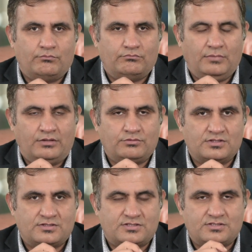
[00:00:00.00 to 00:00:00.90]
it
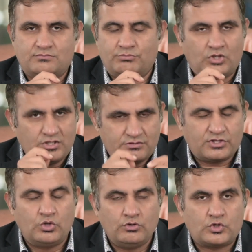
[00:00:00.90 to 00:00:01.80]
was because the
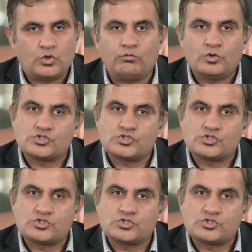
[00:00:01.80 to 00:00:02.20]
QR code was